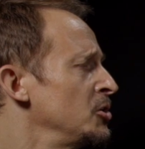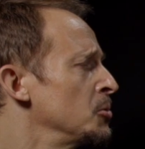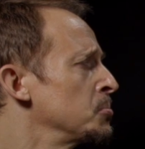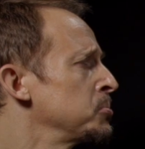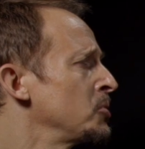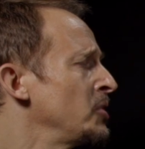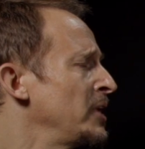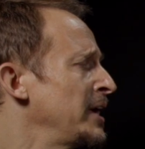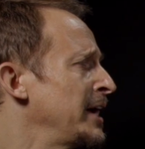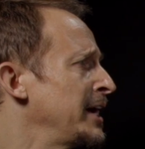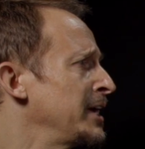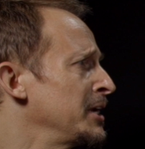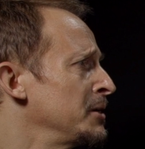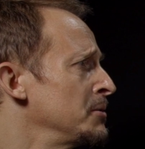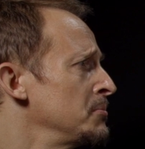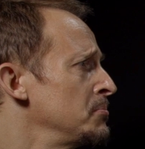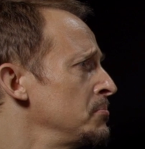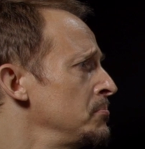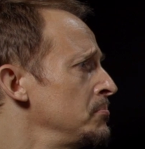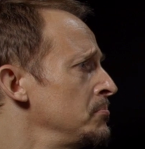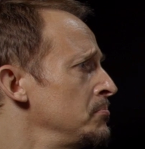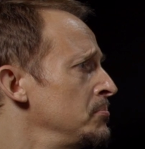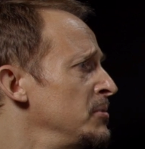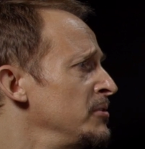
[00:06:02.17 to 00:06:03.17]
plan
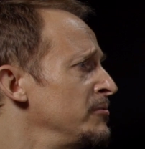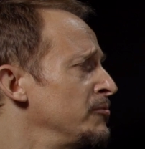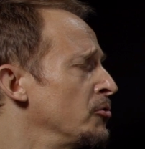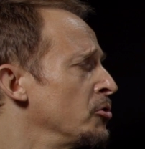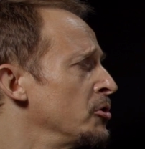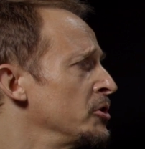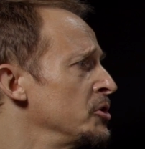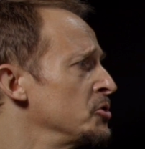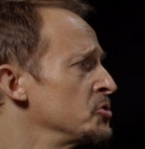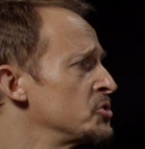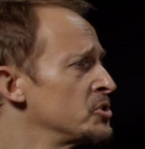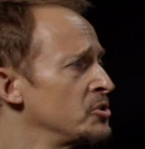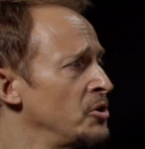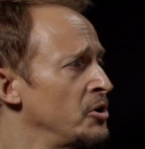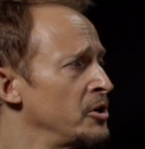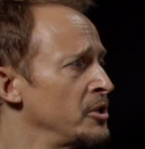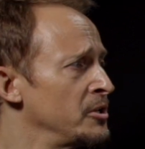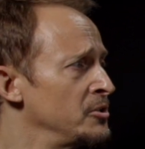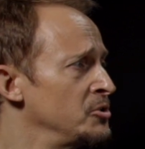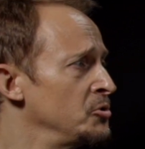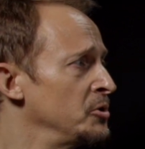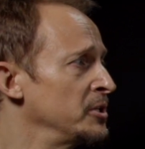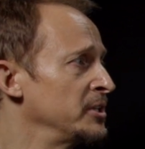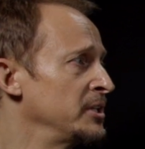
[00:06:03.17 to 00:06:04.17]
before you
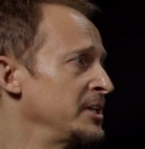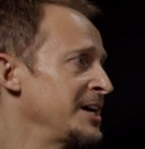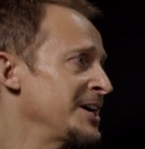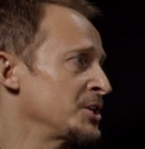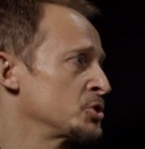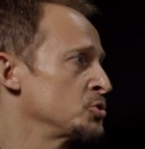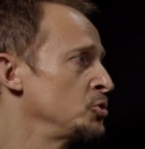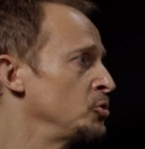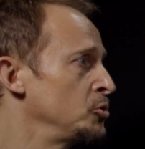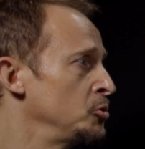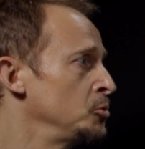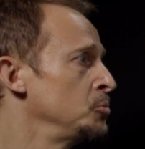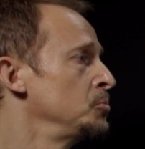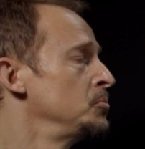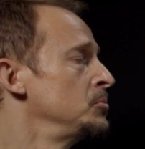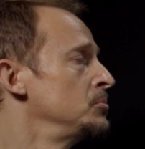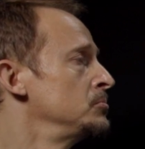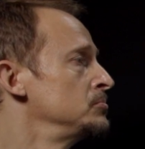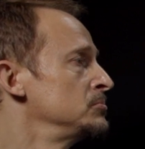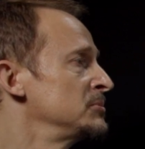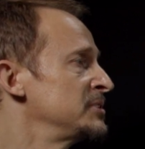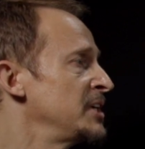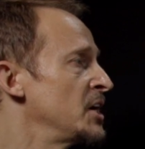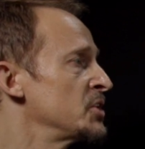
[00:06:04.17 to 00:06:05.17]
started doing the actual
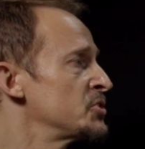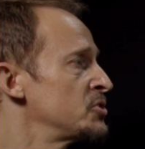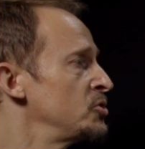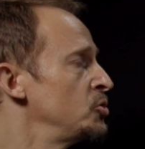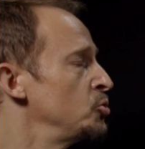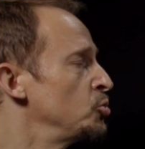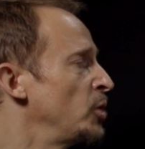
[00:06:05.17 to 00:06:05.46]
test two